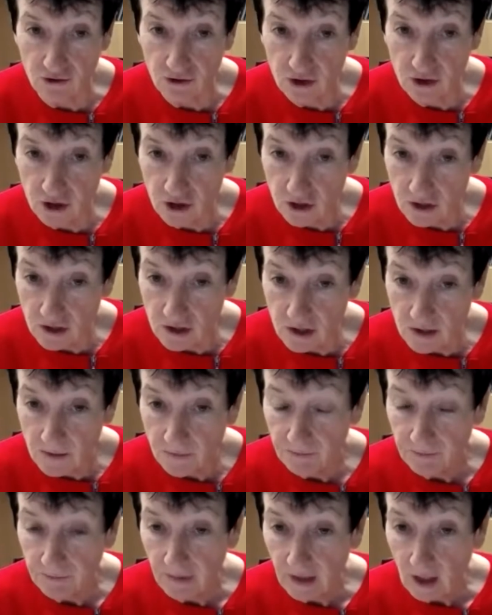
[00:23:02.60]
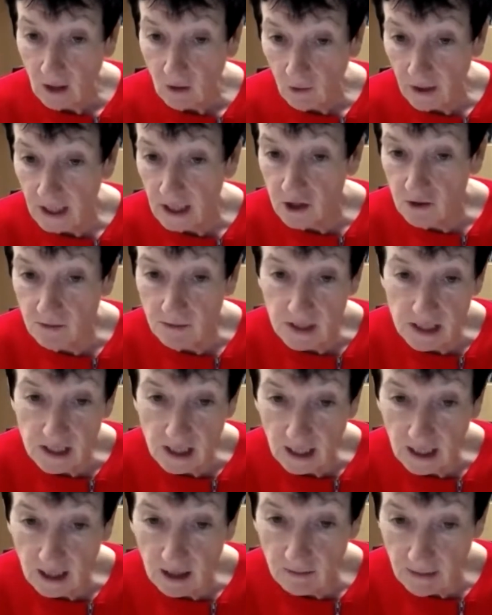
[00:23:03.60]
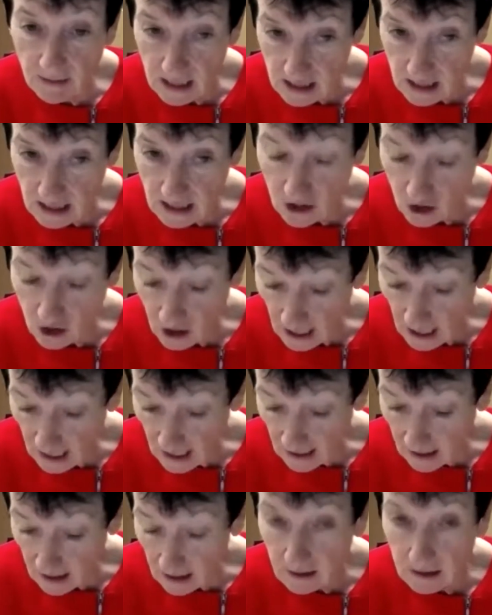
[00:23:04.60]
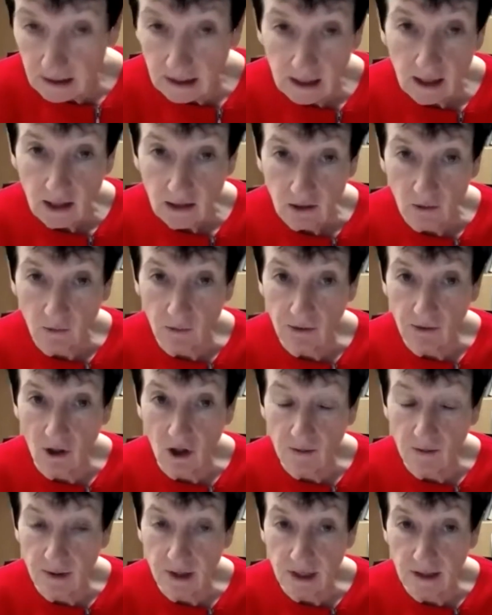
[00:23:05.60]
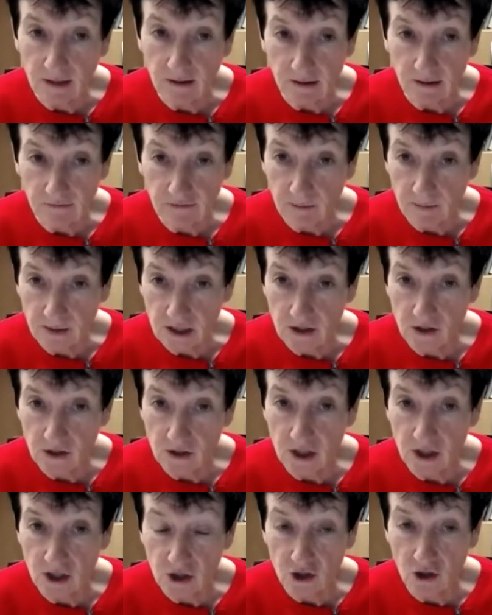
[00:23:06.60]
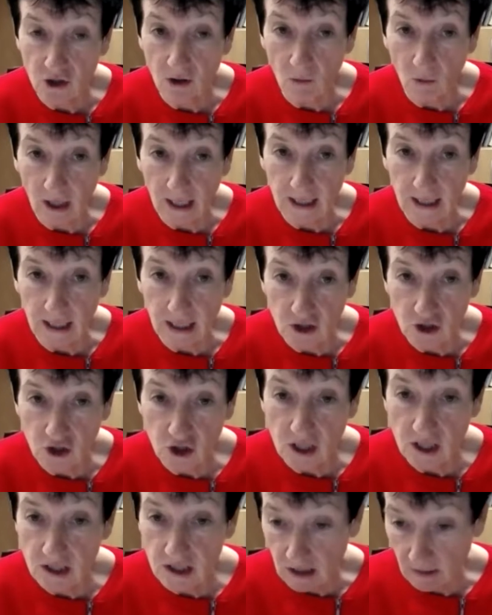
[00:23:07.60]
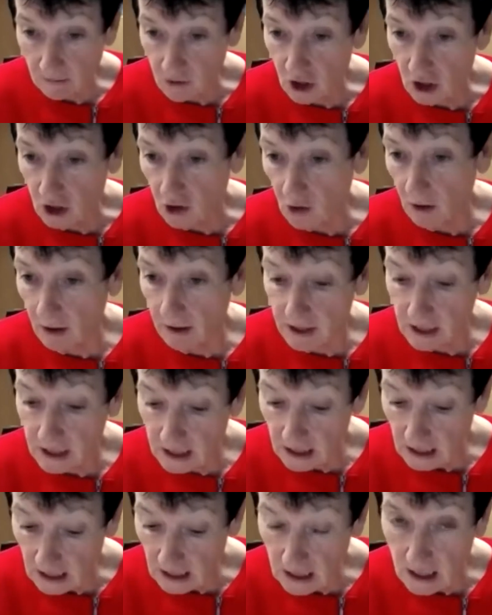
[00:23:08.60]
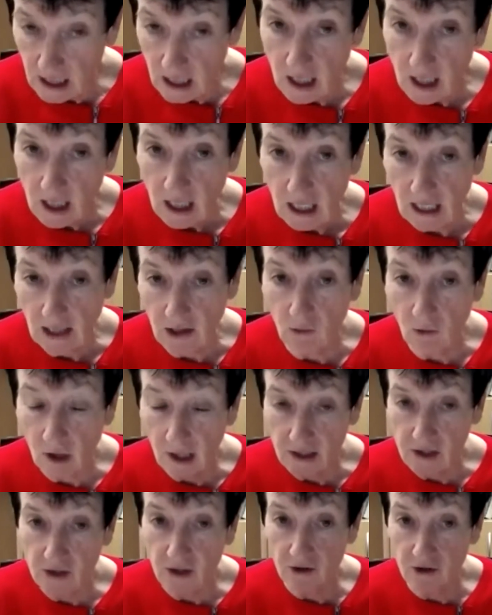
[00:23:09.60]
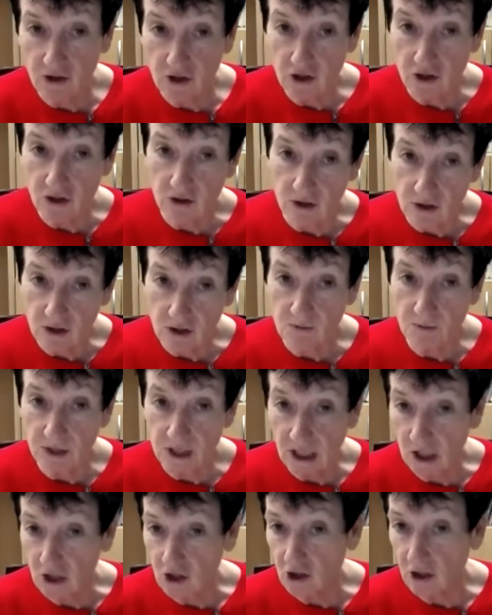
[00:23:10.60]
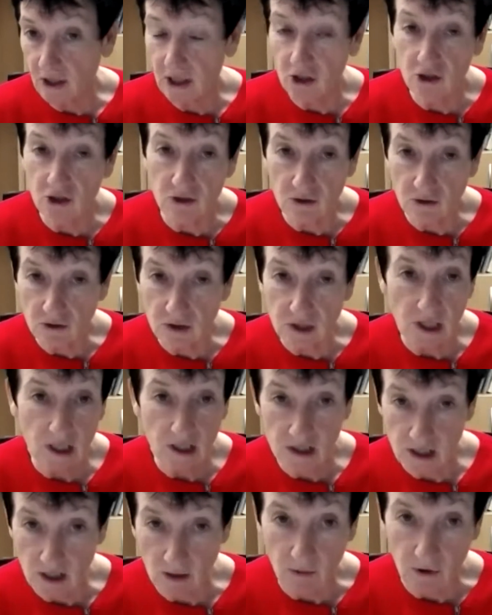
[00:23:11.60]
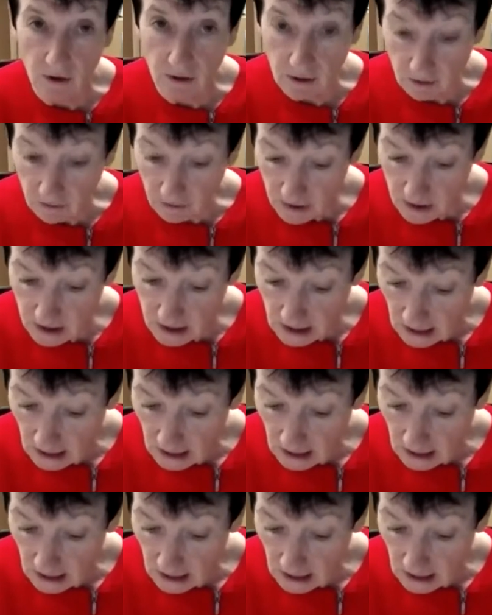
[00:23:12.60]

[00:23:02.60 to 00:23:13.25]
students, we need to be sending a message now that we're open for business in term 1 next year, subject to quarantine. Otherwise, those students potentially choose somewhere else